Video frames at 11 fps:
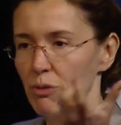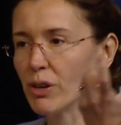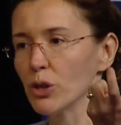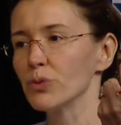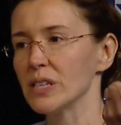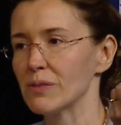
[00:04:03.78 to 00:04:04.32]

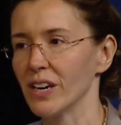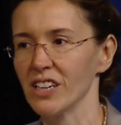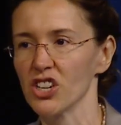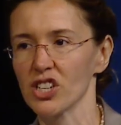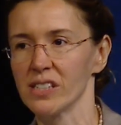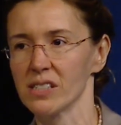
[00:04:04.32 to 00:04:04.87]
one of these
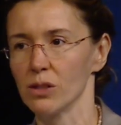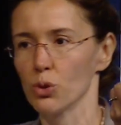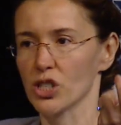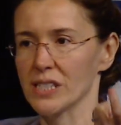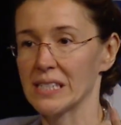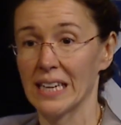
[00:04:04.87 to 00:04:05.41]
financial
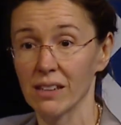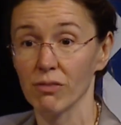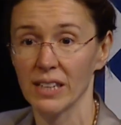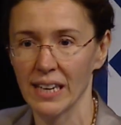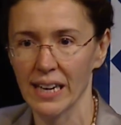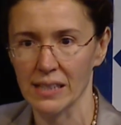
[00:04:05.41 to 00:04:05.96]
institutions is hit
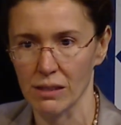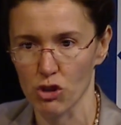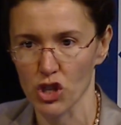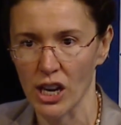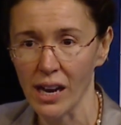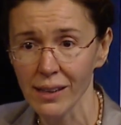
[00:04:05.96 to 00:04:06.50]
with a negative
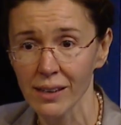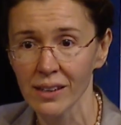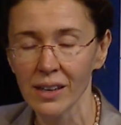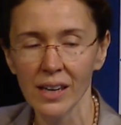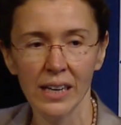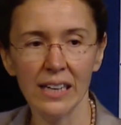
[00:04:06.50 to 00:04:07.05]
shock,
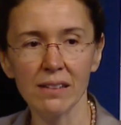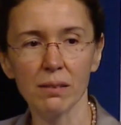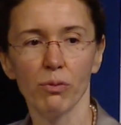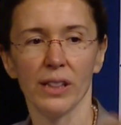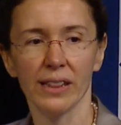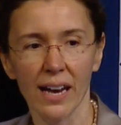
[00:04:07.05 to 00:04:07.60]
it
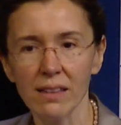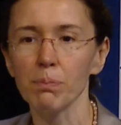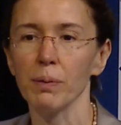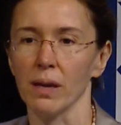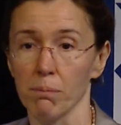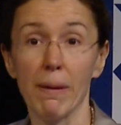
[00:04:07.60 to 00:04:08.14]
will not
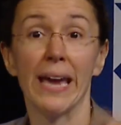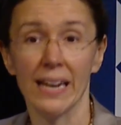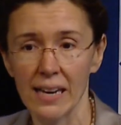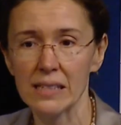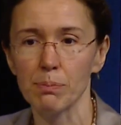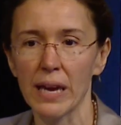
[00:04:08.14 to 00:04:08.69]
be, may
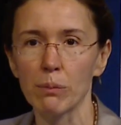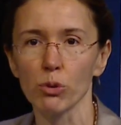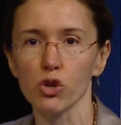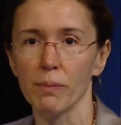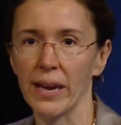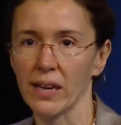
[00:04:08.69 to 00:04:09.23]
not be able
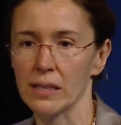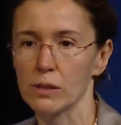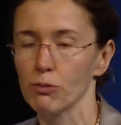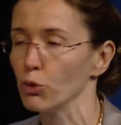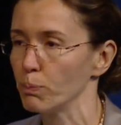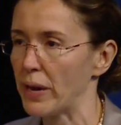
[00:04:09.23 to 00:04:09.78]
to make its
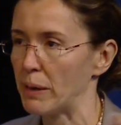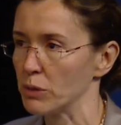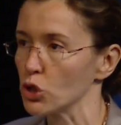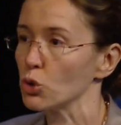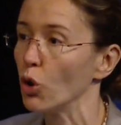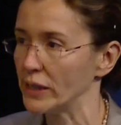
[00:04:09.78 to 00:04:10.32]
full
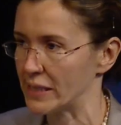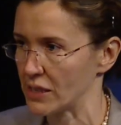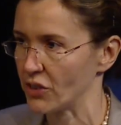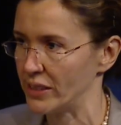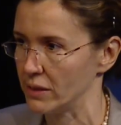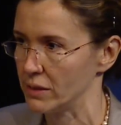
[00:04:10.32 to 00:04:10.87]
payments to all its
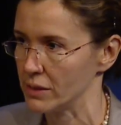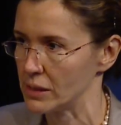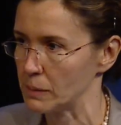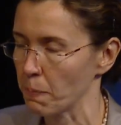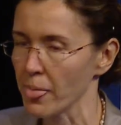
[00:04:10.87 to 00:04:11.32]
creditors.